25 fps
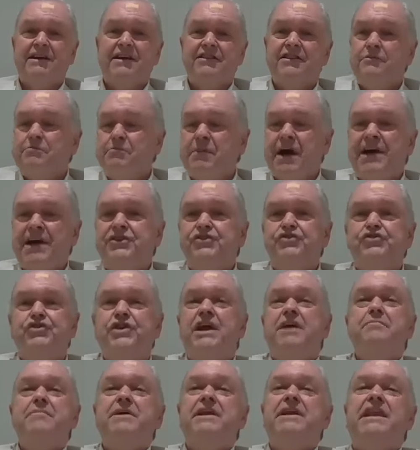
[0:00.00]
that my
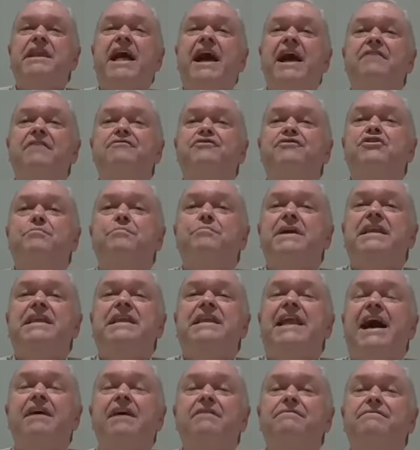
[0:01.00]
dream in life to be
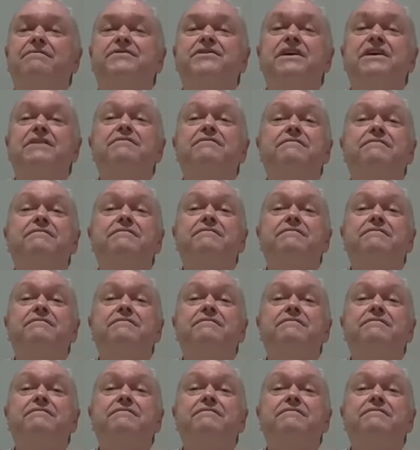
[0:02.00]
loved and